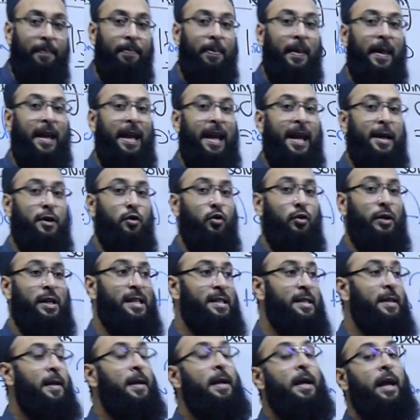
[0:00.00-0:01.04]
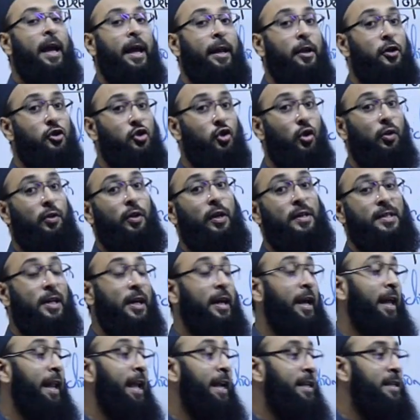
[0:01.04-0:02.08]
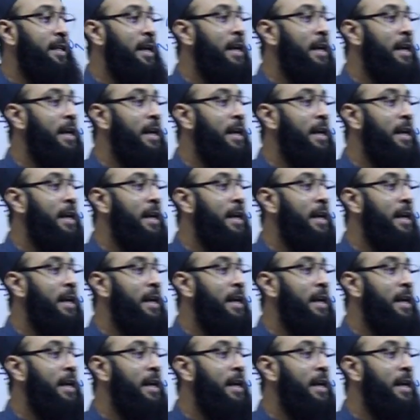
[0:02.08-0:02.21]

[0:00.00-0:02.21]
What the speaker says: 8 OTs and ensure these are correct?